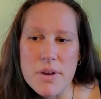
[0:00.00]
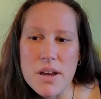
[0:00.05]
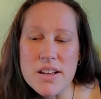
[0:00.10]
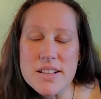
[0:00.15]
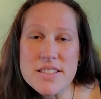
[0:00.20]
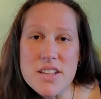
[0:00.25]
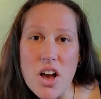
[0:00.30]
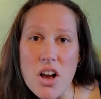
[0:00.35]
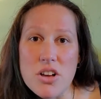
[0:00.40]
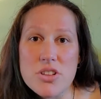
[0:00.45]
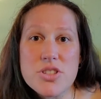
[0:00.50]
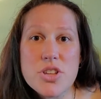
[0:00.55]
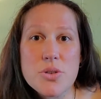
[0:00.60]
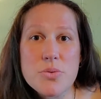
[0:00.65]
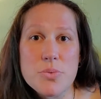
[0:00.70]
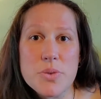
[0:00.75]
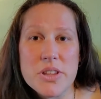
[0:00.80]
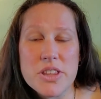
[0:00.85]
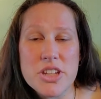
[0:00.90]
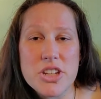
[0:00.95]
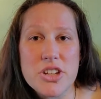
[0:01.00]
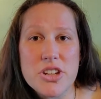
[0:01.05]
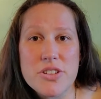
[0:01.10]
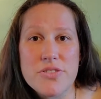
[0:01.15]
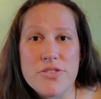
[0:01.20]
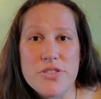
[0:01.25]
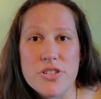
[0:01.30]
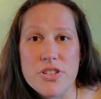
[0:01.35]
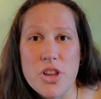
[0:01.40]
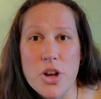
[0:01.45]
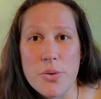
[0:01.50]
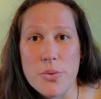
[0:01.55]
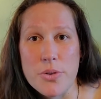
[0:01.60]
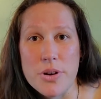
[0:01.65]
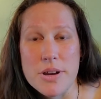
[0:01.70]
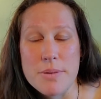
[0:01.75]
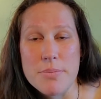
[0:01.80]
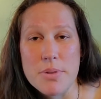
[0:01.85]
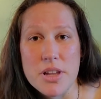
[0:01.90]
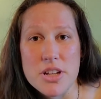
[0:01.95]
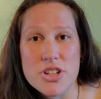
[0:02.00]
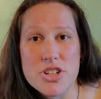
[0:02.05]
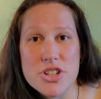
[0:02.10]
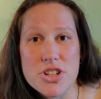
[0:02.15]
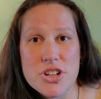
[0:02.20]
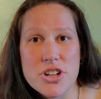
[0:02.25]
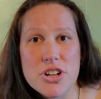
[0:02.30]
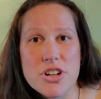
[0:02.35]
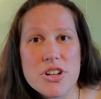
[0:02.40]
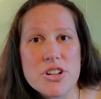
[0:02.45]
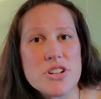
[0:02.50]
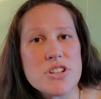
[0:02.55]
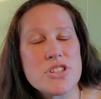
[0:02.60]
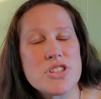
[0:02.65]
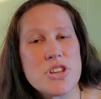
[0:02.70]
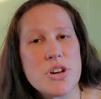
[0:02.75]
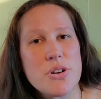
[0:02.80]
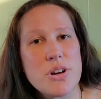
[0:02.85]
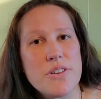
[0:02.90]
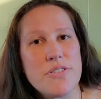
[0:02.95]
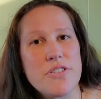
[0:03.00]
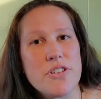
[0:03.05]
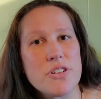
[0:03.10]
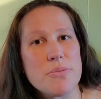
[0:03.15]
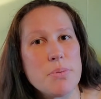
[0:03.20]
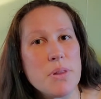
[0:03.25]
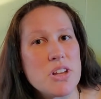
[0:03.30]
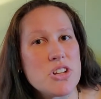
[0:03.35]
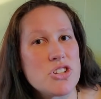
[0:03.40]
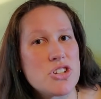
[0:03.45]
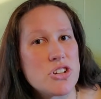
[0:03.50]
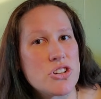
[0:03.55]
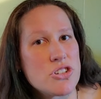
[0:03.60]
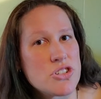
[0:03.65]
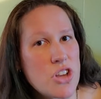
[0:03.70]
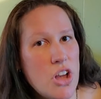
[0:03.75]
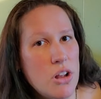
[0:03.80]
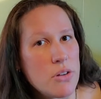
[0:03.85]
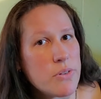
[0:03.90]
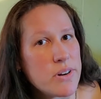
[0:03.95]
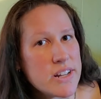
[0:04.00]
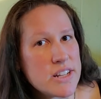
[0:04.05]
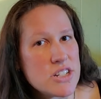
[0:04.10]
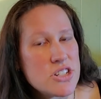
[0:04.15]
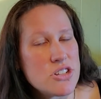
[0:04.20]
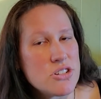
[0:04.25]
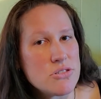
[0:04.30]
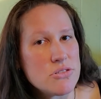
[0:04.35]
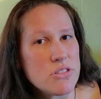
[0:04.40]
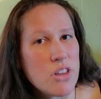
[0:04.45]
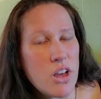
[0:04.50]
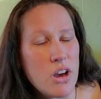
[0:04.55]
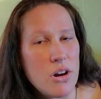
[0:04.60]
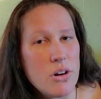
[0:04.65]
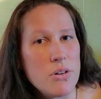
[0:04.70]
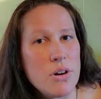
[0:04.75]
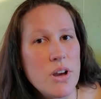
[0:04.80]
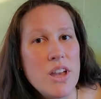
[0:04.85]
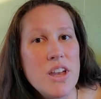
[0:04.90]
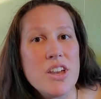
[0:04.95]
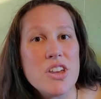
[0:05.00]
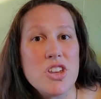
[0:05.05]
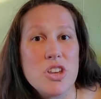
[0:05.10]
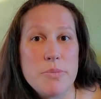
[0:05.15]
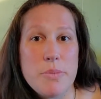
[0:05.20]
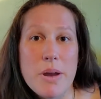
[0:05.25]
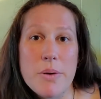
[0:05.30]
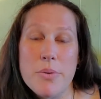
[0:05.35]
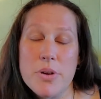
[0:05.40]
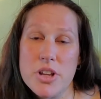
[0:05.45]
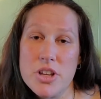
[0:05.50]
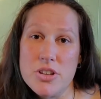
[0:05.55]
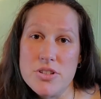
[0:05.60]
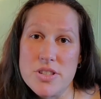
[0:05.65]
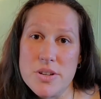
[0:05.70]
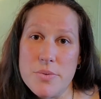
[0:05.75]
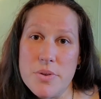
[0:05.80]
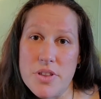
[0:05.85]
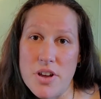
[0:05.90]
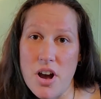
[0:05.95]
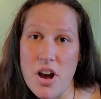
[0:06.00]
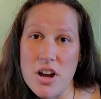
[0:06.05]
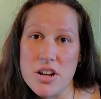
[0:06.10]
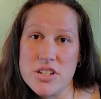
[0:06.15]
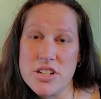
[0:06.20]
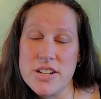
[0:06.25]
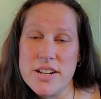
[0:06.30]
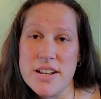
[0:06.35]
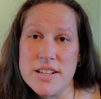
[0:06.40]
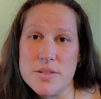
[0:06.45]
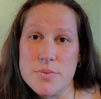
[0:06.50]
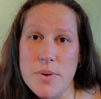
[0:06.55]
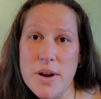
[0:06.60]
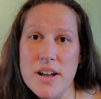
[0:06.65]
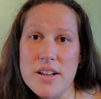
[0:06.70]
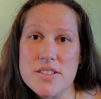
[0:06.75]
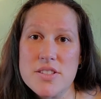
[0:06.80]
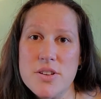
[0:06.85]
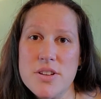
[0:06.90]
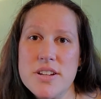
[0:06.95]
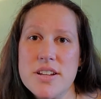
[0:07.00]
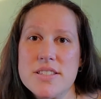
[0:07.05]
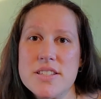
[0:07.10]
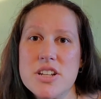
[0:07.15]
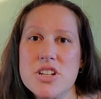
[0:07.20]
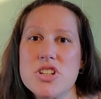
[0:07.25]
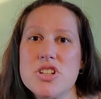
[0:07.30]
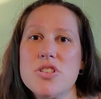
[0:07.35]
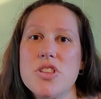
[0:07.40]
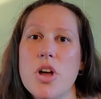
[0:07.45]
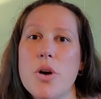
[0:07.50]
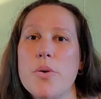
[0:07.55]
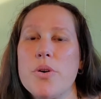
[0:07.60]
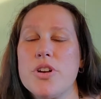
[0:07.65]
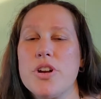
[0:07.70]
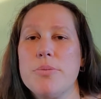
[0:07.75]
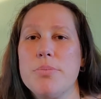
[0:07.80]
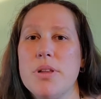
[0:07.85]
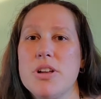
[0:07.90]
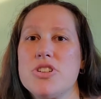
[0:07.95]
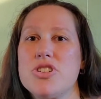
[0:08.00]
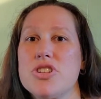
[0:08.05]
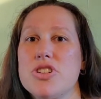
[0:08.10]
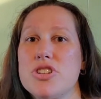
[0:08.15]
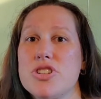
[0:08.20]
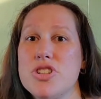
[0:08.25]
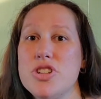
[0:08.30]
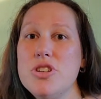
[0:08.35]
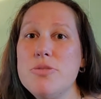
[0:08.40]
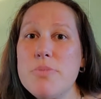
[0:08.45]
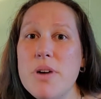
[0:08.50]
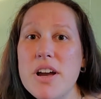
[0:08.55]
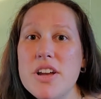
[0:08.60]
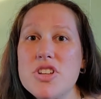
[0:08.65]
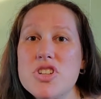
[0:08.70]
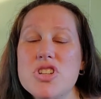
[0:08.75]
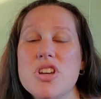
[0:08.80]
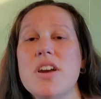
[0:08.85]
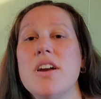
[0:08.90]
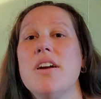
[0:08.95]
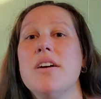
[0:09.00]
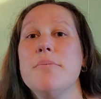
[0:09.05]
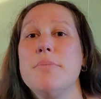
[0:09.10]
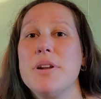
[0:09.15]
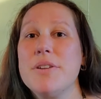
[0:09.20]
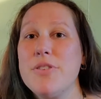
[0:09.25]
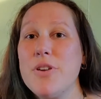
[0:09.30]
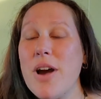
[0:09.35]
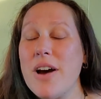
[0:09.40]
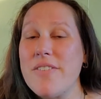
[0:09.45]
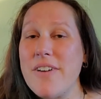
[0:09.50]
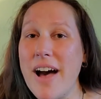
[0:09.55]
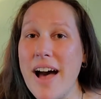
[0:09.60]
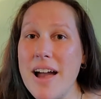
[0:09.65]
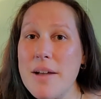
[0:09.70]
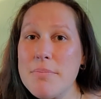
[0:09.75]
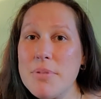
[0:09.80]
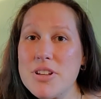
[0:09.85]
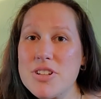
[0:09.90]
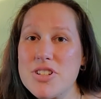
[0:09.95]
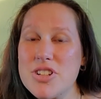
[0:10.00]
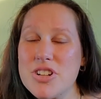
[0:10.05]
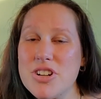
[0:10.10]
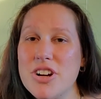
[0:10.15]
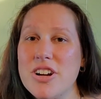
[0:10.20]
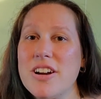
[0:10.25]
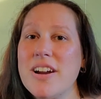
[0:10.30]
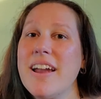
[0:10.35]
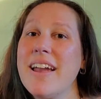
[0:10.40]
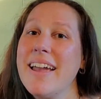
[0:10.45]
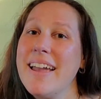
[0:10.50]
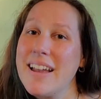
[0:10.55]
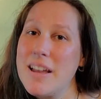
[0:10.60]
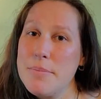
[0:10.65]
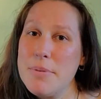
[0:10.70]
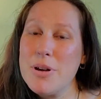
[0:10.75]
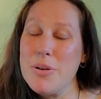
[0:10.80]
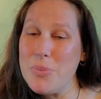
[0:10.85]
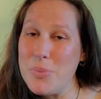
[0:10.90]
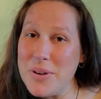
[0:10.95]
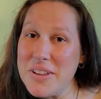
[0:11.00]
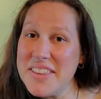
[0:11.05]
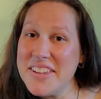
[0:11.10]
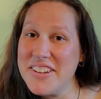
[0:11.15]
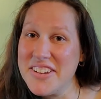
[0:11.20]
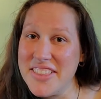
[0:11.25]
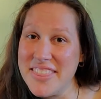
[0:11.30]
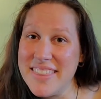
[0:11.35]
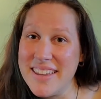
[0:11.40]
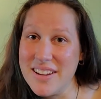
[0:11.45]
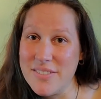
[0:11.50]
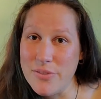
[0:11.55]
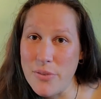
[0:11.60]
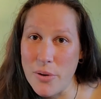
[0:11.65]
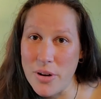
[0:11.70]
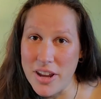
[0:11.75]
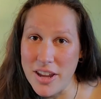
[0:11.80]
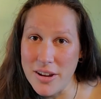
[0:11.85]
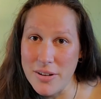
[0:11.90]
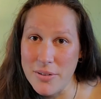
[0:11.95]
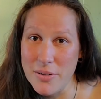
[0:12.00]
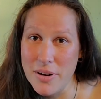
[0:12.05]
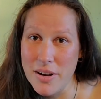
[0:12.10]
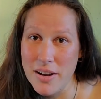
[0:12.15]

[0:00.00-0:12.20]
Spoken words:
It's also really good for lowering blood sugar. So if your blood sugar is already too low, you may want to use it with caution as well, so it doesn't lower your blood sugar too much. But if you have high blood sugar, it could be a really good thing for you.